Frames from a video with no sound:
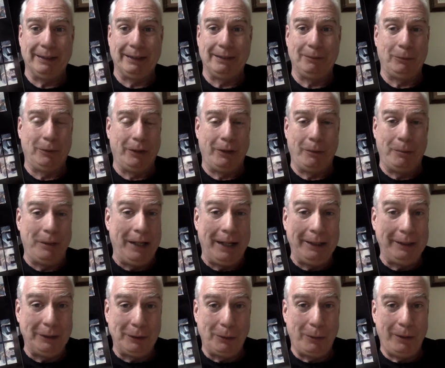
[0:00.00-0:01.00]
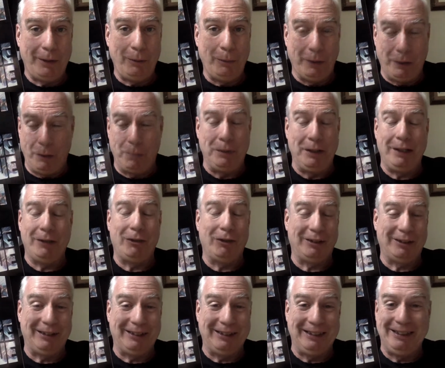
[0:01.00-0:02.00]
Is, will there be any story? Will there be a
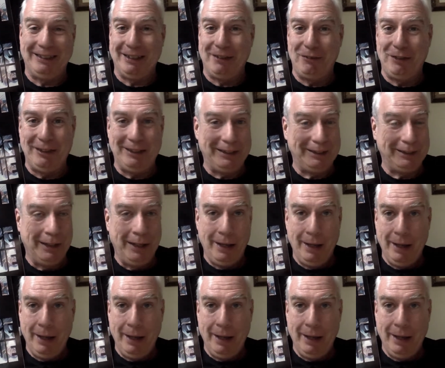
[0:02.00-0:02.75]
Justice League 76?